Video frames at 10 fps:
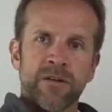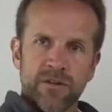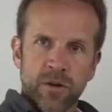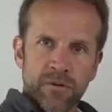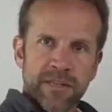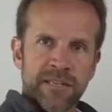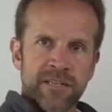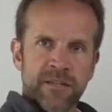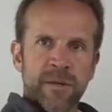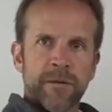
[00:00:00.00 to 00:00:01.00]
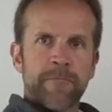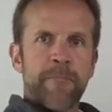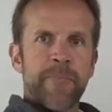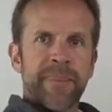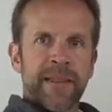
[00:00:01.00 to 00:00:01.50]
told the instrument
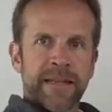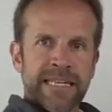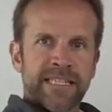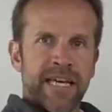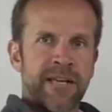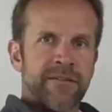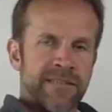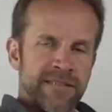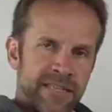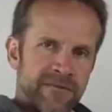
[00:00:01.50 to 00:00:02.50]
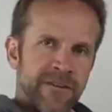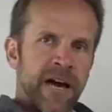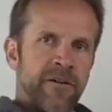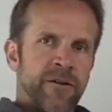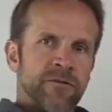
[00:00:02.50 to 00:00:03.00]
the leak standard is this
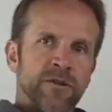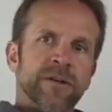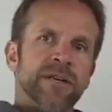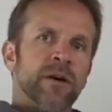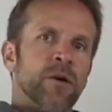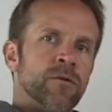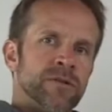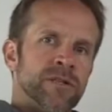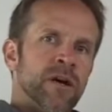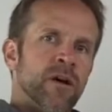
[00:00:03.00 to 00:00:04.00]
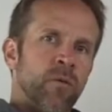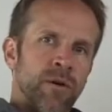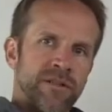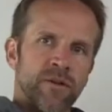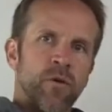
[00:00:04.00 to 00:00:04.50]
value, so it knows
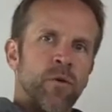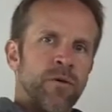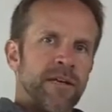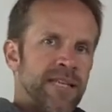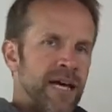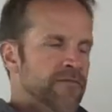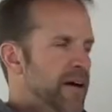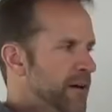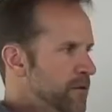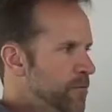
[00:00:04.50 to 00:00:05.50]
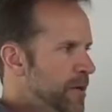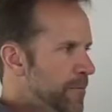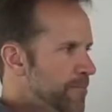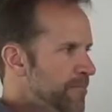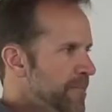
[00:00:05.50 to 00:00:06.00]
what to correlate that value with.
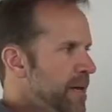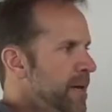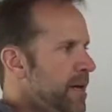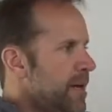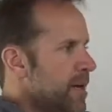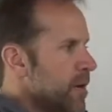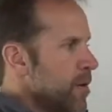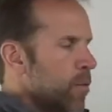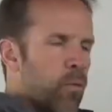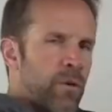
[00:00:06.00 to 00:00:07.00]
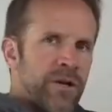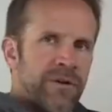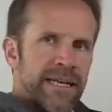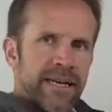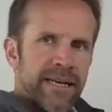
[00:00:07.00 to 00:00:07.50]
When you
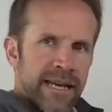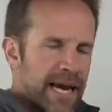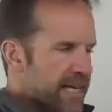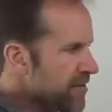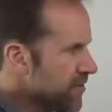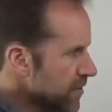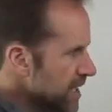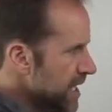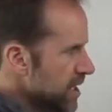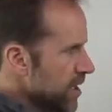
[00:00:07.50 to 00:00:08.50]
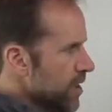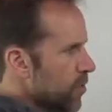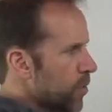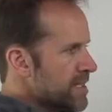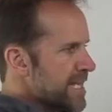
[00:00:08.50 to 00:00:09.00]
get a negative leak,
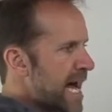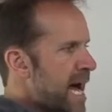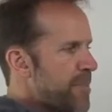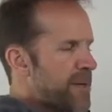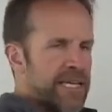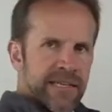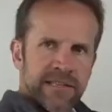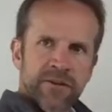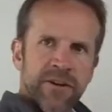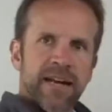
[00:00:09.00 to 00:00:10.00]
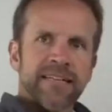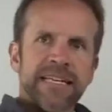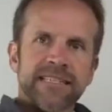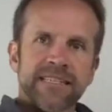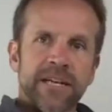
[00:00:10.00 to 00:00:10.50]
what is happening is you're not
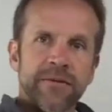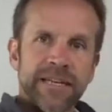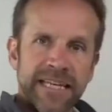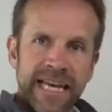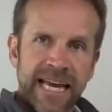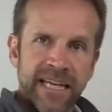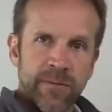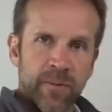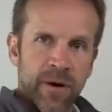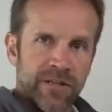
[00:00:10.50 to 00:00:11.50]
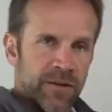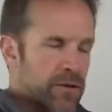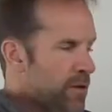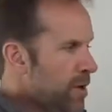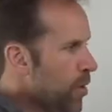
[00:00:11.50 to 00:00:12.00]
necessarily gaining pressure.
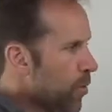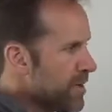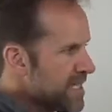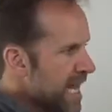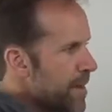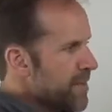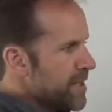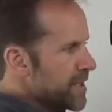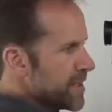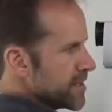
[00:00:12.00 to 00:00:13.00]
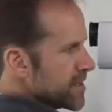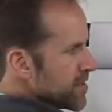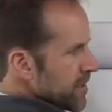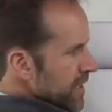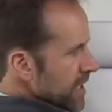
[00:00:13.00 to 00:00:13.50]
What has happened is,
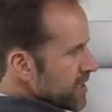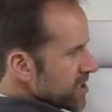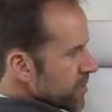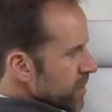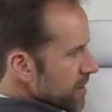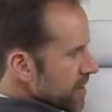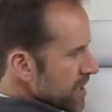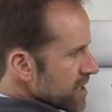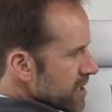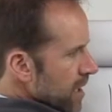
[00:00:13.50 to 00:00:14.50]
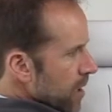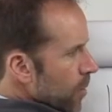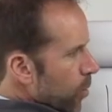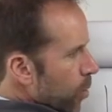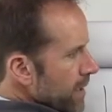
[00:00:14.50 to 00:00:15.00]
to the instrument, this
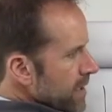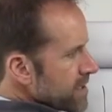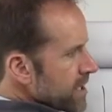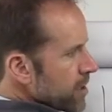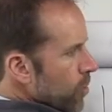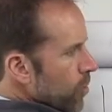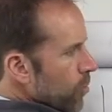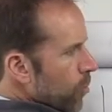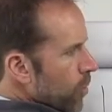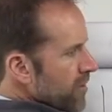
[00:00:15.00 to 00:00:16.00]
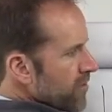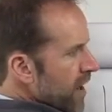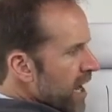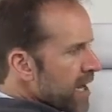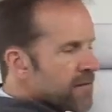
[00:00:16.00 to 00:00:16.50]

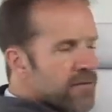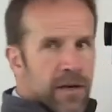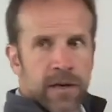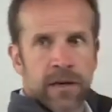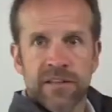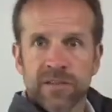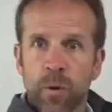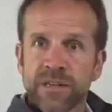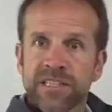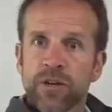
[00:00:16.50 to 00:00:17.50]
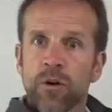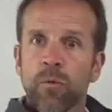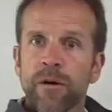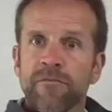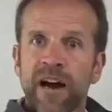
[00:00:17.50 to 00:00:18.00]

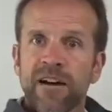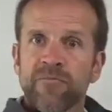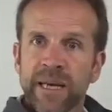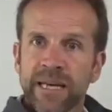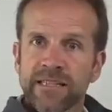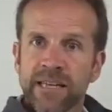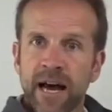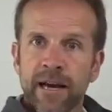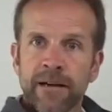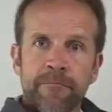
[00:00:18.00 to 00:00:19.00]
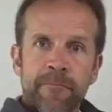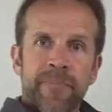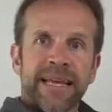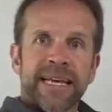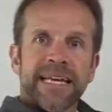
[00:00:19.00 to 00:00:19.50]
0.015 psi
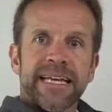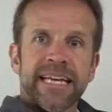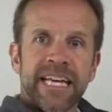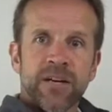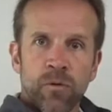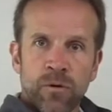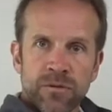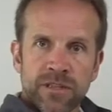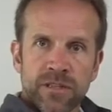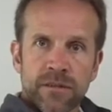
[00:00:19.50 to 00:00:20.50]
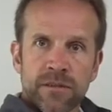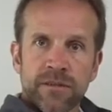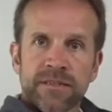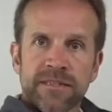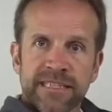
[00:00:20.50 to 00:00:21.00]
equals
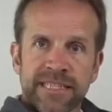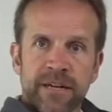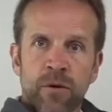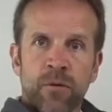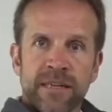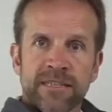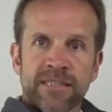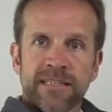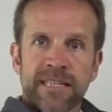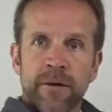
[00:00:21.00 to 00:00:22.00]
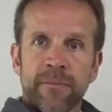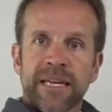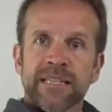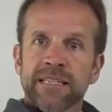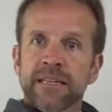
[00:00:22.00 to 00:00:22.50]
0 SCCM,
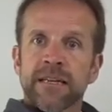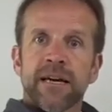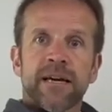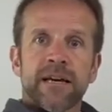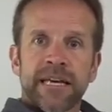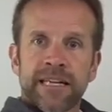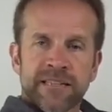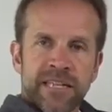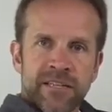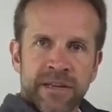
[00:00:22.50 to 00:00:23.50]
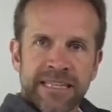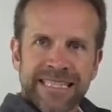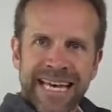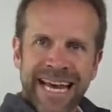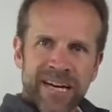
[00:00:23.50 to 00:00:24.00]
because it essentially
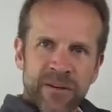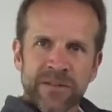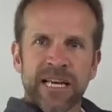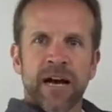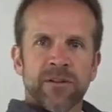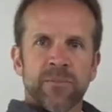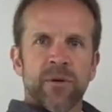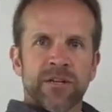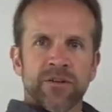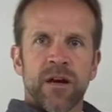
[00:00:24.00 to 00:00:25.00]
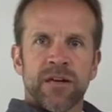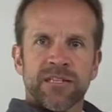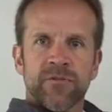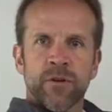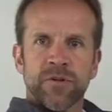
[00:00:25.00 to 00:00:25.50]
tears out the pressure loss
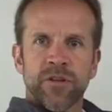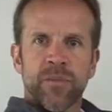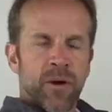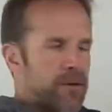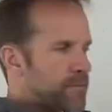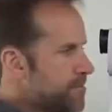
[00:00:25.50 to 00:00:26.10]
of a known good part.